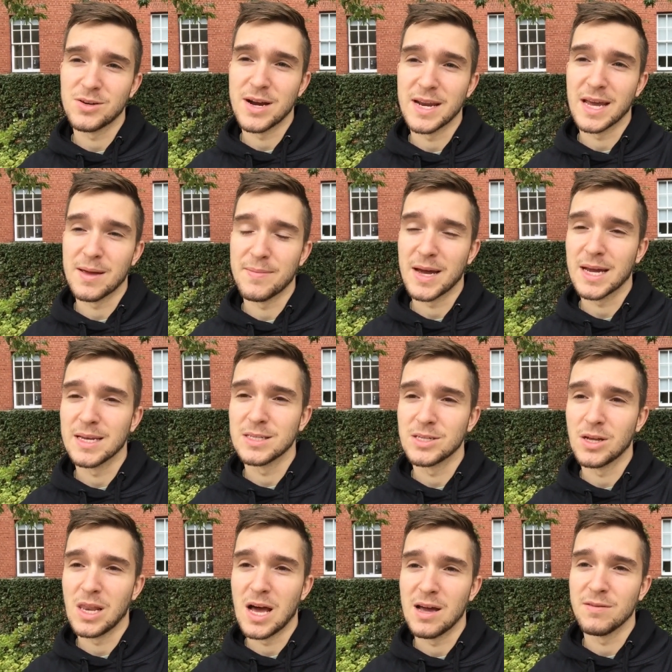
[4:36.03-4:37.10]
trying to get back into
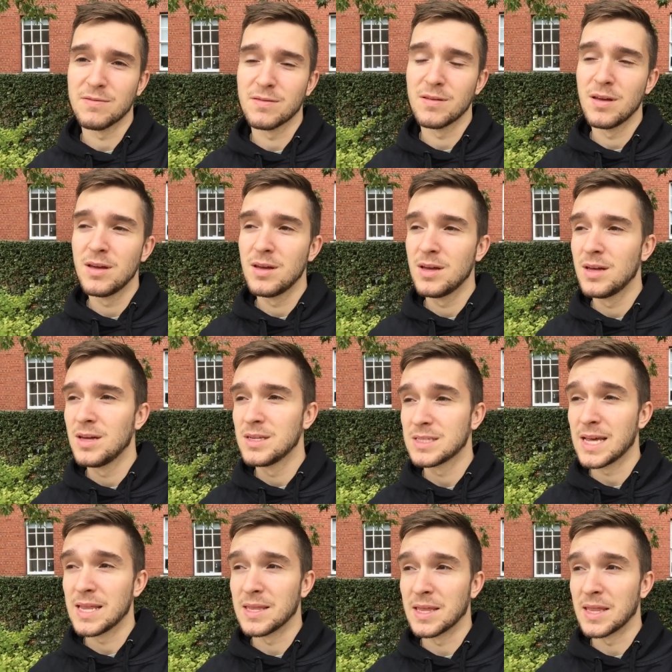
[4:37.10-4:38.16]
your life,
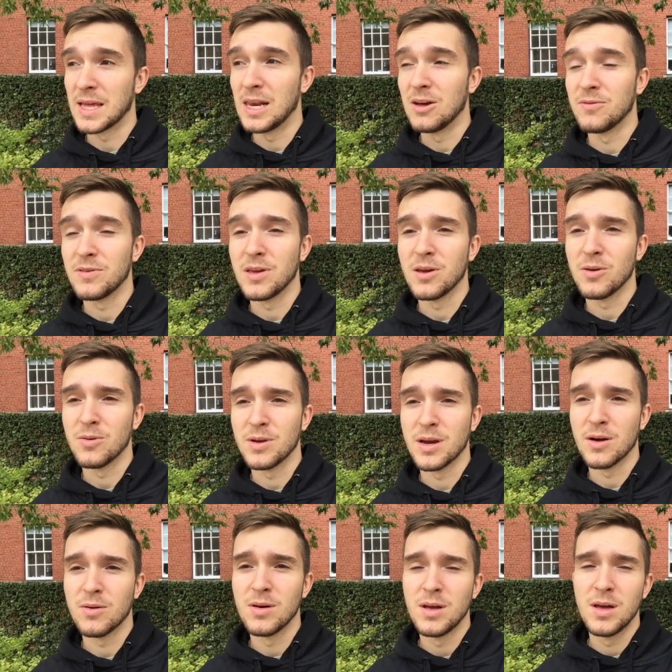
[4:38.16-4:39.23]
telling them they love you, you
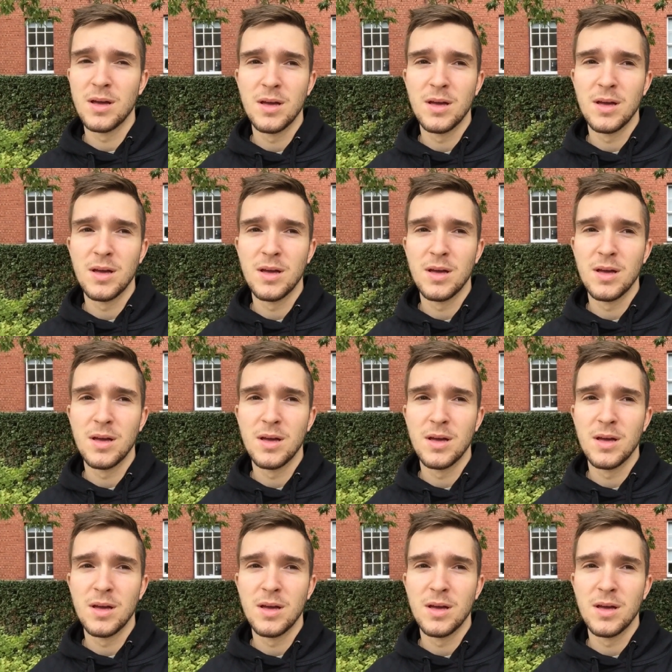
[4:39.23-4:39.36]
know,